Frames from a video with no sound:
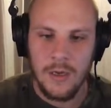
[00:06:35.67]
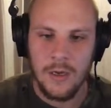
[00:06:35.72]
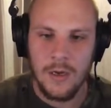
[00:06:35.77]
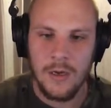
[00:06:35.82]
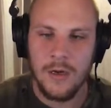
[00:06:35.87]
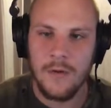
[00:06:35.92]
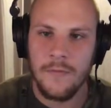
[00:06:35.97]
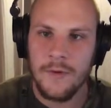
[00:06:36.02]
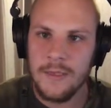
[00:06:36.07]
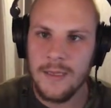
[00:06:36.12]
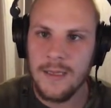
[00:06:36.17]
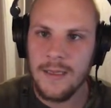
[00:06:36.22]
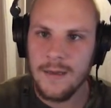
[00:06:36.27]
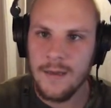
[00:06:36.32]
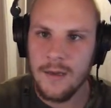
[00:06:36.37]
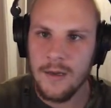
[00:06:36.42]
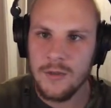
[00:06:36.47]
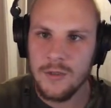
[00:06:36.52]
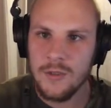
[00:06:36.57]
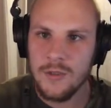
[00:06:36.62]
What that
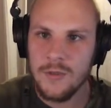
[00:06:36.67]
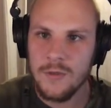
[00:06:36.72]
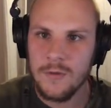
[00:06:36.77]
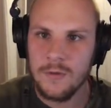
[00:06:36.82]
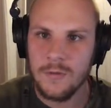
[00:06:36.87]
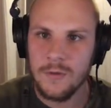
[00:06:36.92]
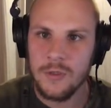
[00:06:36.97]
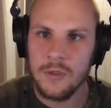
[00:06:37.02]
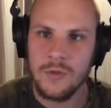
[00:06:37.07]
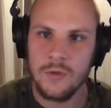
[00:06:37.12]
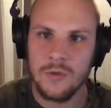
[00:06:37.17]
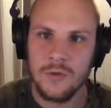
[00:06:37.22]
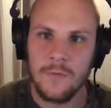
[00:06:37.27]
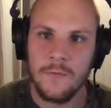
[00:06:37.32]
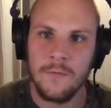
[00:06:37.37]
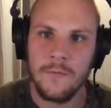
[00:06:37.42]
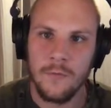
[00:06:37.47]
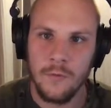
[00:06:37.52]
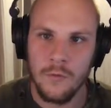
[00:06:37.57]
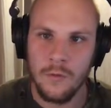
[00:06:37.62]
allows us to do is use the
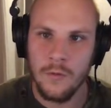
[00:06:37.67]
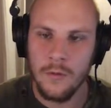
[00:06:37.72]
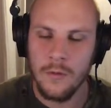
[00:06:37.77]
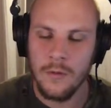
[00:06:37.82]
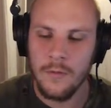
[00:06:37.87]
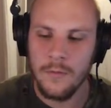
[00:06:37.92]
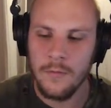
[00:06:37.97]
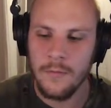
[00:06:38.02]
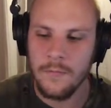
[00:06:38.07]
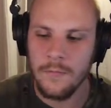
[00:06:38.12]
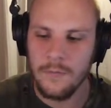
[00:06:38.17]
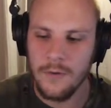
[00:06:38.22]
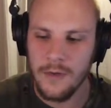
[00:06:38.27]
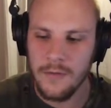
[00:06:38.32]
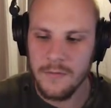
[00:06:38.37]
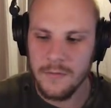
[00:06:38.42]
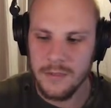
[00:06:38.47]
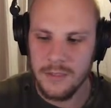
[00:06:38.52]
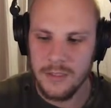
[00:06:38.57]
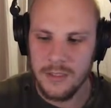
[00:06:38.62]
full
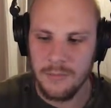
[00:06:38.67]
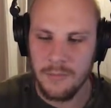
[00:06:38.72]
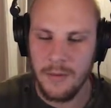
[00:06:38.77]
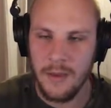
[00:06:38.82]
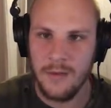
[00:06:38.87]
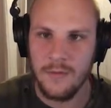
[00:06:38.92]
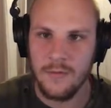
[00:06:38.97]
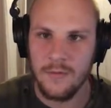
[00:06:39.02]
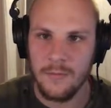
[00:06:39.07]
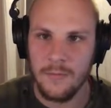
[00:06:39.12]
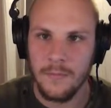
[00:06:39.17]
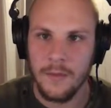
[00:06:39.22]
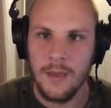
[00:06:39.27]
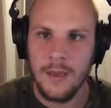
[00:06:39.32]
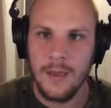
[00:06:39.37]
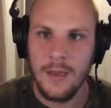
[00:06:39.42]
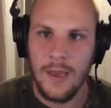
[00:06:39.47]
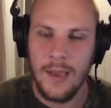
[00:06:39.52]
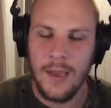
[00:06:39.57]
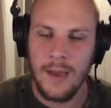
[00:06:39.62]
frequency spectrum,
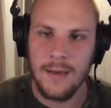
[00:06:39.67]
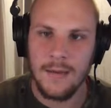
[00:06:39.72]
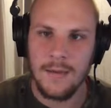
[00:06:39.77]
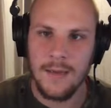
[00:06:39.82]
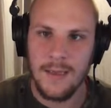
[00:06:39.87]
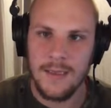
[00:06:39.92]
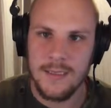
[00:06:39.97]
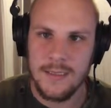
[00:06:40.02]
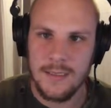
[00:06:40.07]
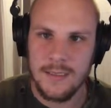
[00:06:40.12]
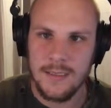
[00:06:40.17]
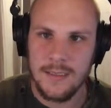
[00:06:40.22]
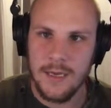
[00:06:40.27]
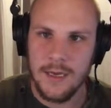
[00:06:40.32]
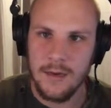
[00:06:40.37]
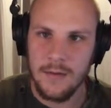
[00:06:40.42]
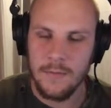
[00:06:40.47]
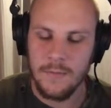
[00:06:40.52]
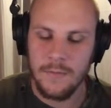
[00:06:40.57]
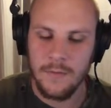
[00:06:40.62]
and it has this
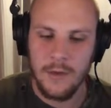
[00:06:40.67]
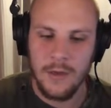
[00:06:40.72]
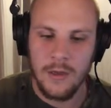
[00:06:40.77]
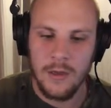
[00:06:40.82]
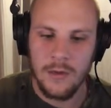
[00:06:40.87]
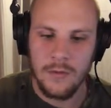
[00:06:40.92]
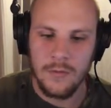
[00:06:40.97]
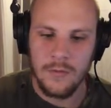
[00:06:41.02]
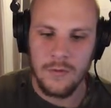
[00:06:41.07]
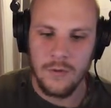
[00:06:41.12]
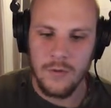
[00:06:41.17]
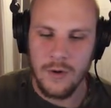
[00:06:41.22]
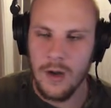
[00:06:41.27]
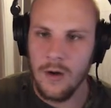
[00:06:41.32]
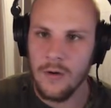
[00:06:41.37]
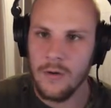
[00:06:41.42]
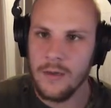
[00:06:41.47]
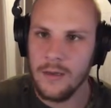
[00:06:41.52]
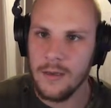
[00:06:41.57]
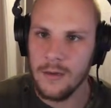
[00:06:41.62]
kind of
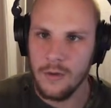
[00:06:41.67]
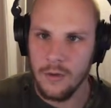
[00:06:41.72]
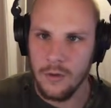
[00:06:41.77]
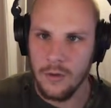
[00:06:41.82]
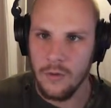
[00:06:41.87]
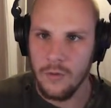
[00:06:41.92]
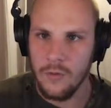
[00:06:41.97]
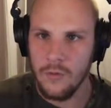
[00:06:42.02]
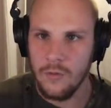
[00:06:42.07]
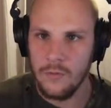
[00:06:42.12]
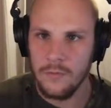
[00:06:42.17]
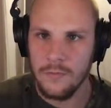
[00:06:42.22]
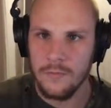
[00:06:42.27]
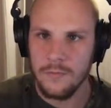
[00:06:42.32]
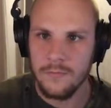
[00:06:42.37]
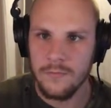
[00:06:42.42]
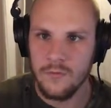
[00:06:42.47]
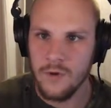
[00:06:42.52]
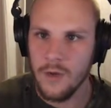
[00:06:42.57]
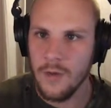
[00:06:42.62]
growling, low,
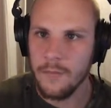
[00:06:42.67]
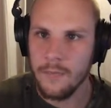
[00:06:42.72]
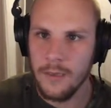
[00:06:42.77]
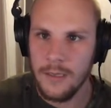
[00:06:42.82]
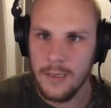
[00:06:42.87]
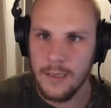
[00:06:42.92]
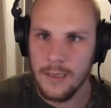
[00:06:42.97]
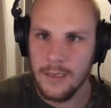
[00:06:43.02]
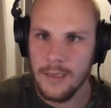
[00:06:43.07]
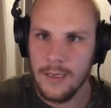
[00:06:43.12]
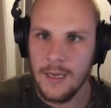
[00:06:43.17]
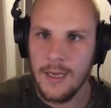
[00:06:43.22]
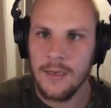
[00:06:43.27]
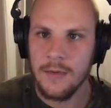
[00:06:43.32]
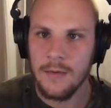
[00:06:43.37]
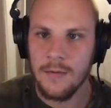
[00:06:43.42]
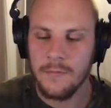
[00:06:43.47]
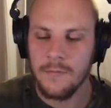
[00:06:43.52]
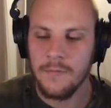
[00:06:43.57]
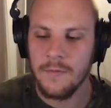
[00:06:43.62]
rumbling
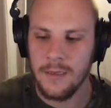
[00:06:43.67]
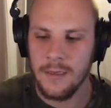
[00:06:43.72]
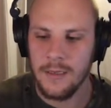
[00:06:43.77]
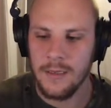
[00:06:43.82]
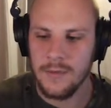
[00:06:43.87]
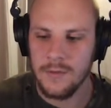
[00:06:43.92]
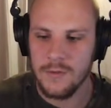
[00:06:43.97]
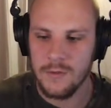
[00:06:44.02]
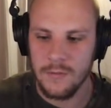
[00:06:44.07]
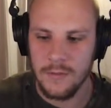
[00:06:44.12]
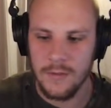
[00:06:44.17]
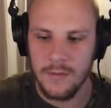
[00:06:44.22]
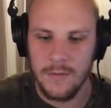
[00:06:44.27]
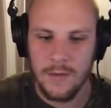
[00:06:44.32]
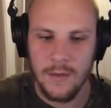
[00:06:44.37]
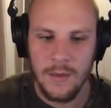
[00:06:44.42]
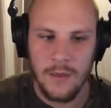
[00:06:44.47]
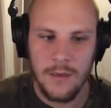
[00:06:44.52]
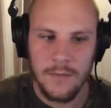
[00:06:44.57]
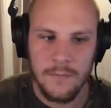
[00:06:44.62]
kind of feeling to
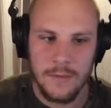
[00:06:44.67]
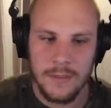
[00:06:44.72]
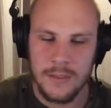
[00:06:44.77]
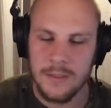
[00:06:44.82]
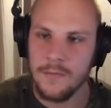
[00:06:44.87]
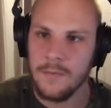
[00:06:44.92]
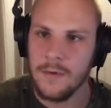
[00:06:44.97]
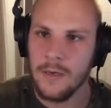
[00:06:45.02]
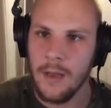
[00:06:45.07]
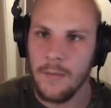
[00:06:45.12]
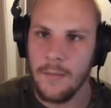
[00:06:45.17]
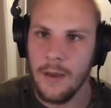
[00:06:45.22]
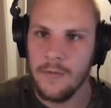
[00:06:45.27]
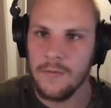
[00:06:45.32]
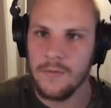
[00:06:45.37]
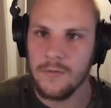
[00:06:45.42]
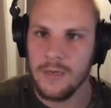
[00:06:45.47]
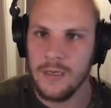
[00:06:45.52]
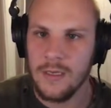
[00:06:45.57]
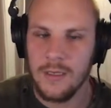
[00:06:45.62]
it, which is what I'm
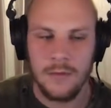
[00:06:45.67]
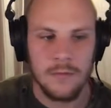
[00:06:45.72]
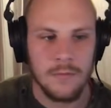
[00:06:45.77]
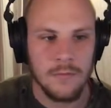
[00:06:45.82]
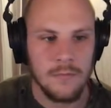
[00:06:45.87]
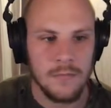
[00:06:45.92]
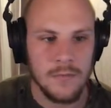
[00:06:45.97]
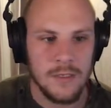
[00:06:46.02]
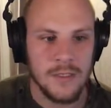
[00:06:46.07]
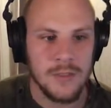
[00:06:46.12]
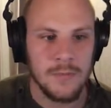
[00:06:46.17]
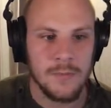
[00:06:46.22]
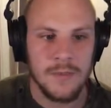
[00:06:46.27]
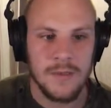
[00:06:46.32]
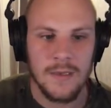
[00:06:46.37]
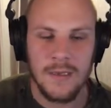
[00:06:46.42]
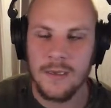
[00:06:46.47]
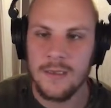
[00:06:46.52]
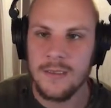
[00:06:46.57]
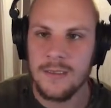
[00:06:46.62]
after in this
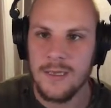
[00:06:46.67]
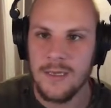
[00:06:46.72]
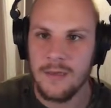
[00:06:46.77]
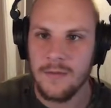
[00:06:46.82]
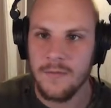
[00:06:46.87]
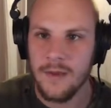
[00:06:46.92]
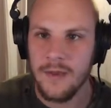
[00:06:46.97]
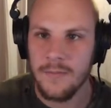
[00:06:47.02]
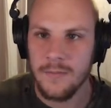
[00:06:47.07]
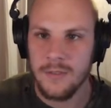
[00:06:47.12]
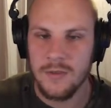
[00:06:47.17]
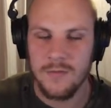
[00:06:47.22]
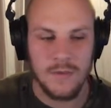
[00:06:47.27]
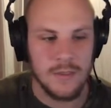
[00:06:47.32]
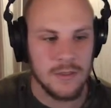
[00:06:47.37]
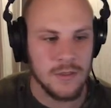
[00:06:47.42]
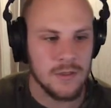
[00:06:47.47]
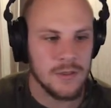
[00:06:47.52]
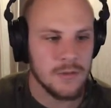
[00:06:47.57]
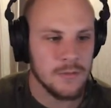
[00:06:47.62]
particular set of
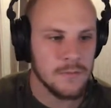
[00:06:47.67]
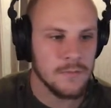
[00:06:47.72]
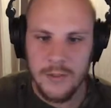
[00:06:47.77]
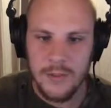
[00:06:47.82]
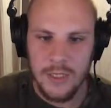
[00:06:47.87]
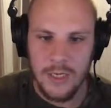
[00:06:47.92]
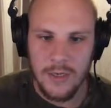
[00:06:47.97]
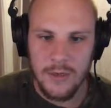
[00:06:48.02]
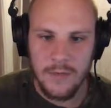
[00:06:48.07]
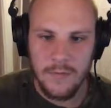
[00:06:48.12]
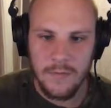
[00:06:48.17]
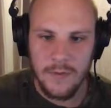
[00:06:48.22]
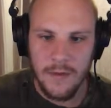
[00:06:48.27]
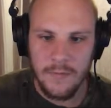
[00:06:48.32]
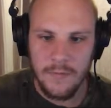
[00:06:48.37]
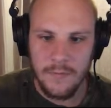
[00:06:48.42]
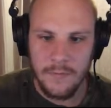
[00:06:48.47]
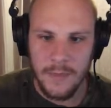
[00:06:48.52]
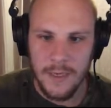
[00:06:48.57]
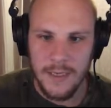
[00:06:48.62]
atmospheres. So now that we
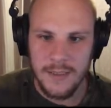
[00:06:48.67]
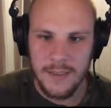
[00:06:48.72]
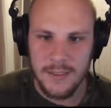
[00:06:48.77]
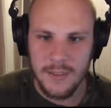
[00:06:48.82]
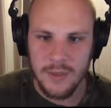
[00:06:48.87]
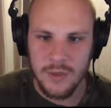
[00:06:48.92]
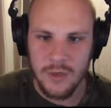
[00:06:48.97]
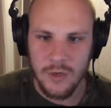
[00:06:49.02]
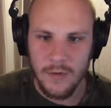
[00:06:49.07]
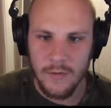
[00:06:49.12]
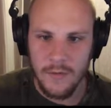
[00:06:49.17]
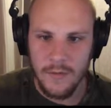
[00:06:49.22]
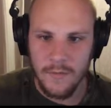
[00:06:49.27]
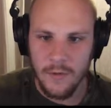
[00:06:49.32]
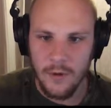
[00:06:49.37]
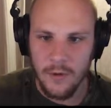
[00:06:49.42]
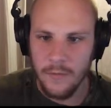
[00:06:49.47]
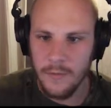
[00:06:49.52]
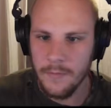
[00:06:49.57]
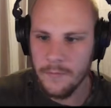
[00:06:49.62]
have a basic saw wave
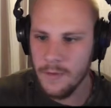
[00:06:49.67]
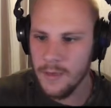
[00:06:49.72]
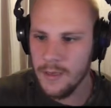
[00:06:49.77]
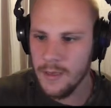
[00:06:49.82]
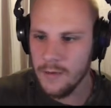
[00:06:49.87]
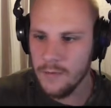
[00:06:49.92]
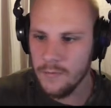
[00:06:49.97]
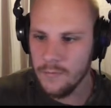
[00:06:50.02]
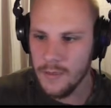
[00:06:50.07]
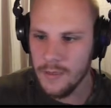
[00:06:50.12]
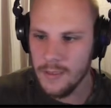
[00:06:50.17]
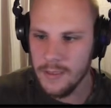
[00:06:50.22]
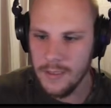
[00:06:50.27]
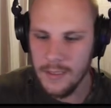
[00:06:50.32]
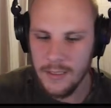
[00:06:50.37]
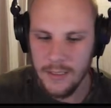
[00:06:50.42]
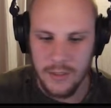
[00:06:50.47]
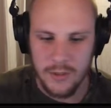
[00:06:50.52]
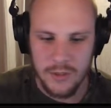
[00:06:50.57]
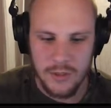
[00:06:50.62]
open, we can already
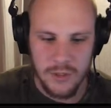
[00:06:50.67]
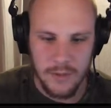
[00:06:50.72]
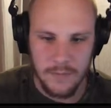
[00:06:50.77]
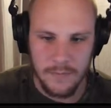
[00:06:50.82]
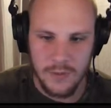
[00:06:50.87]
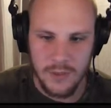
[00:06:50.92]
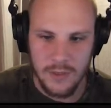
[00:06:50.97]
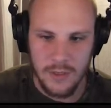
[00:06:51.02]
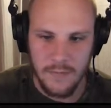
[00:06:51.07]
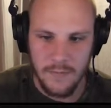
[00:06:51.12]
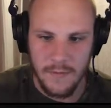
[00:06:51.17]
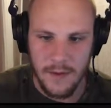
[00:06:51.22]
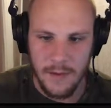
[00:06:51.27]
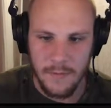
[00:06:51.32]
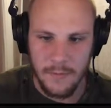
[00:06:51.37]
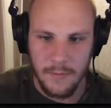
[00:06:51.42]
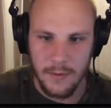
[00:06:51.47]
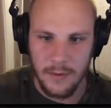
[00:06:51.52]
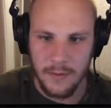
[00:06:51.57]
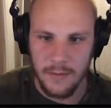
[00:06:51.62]
hear some stuff
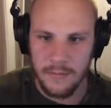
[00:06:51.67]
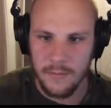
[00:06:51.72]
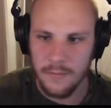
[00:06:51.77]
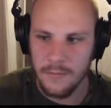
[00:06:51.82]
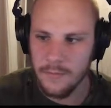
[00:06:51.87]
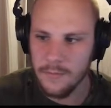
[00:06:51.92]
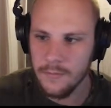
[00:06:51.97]
happening.